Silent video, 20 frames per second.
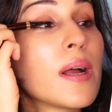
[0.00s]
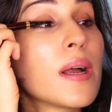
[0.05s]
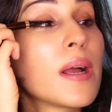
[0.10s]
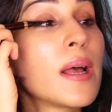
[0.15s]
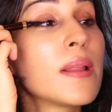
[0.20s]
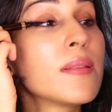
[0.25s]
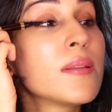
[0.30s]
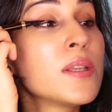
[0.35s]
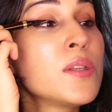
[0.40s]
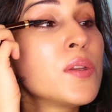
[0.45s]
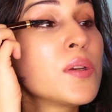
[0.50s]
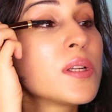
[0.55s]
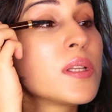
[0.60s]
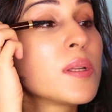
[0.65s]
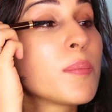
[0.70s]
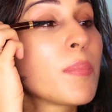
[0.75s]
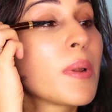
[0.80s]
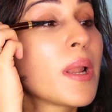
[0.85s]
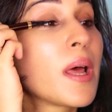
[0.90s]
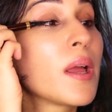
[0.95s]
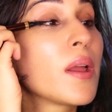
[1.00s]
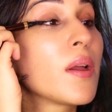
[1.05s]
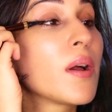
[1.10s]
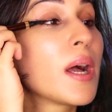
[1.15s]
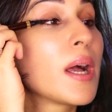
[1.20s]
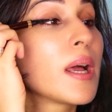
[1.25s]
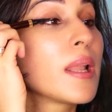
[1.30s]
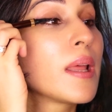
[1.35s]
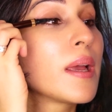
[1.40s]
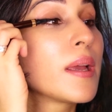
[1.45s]
and then you can apply your
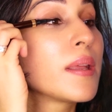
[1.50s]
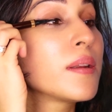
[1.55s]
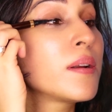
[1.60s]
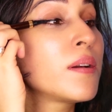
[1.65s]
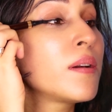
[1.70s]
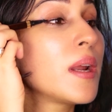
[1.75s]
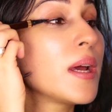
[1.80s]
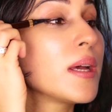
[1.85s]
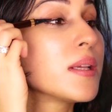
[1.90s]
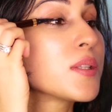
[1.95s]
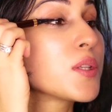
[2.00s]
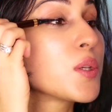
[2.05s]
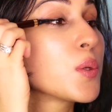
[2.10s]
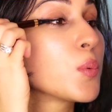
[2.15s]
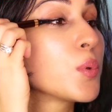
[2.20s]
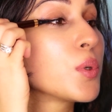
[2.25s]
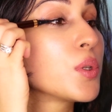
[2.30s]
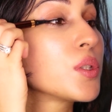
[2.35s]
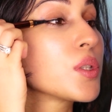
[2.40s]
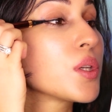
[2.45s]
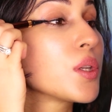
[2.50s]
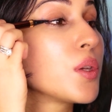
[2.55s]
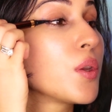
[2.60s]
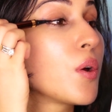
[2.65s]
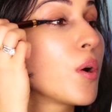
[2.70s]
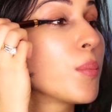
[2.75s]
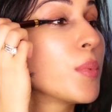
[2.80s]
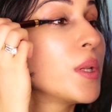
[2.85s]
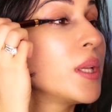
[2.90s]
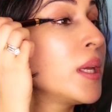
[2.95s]
eyeliner as you would
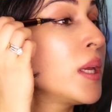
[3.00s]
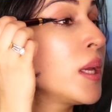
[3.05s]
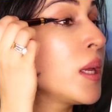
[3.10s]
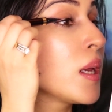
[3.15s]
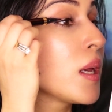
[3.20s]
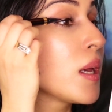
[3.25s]
normally.